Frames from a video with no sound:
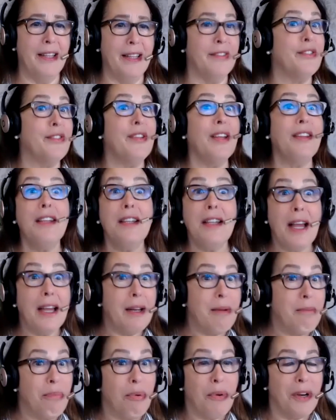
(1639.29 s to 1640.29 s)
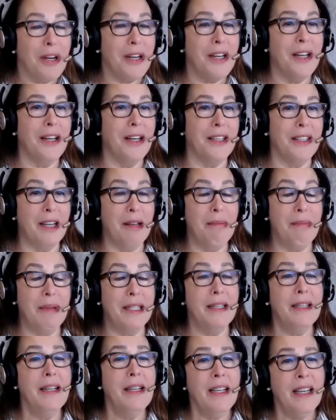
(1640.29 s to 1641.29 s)
There's nothing that important on
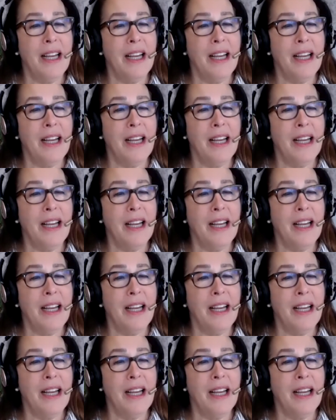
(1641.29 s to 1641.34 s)
them,